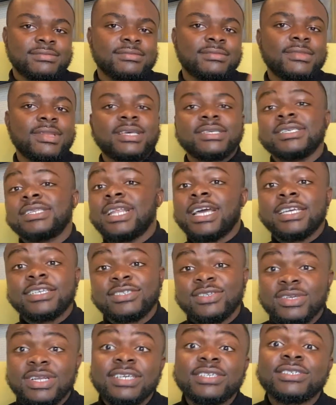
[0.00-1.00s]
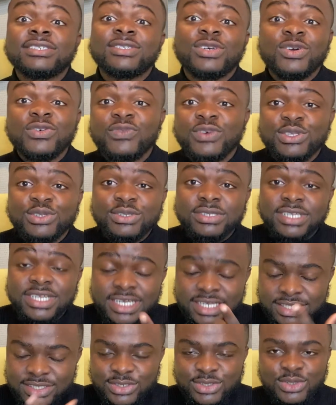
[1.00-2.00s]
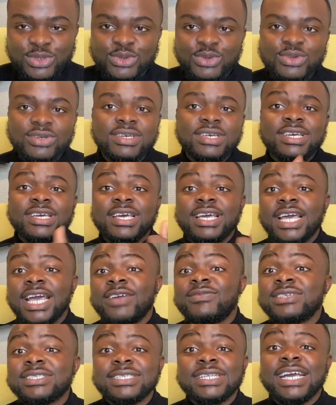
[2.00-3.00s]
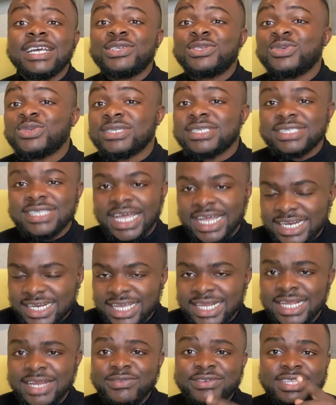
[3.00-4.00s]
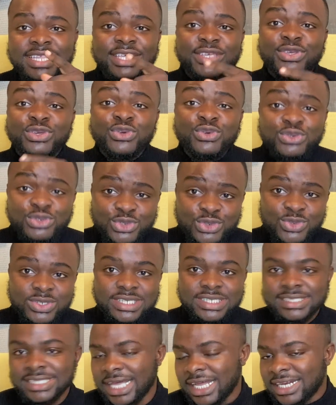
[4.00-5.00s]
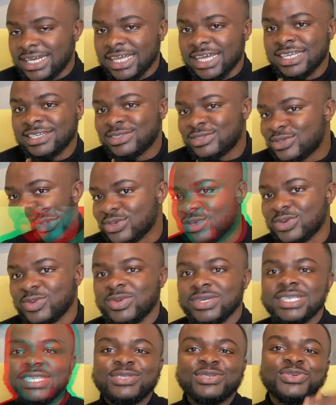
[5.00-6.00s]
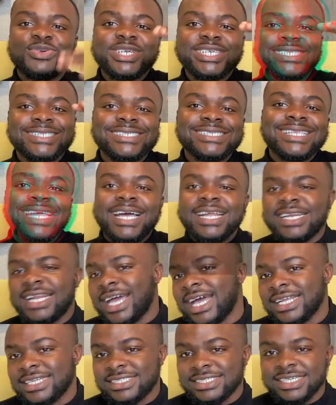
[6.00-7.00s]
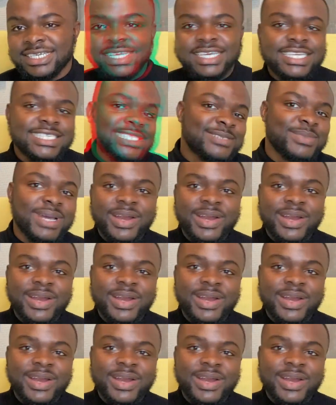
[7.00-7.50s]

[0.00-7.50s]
That's a nice song. That's a song for today. So everything I do is standard. Everything you do is standard. So we need to raise the standard. Hey, it's in my